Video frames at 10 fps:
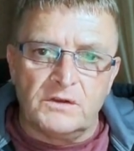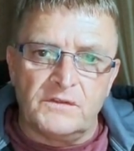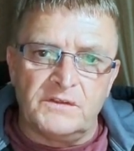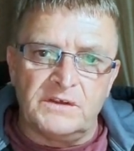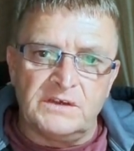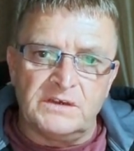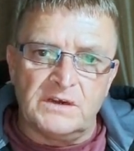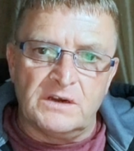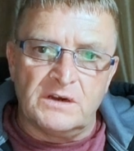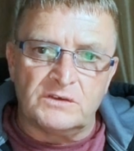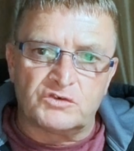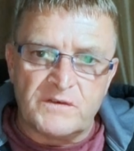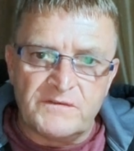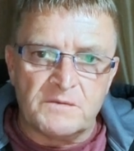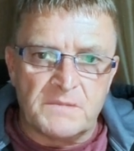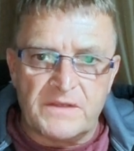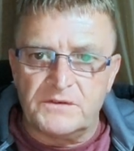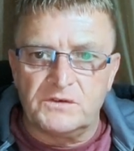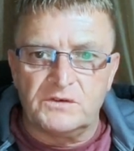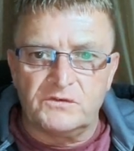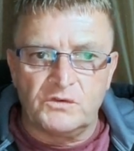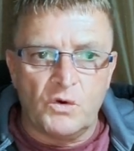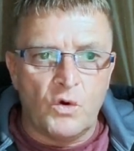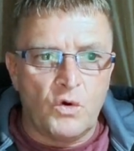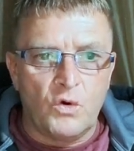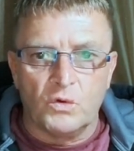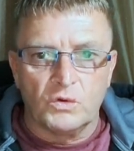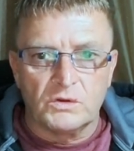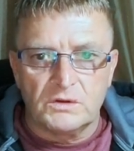the trivia method to all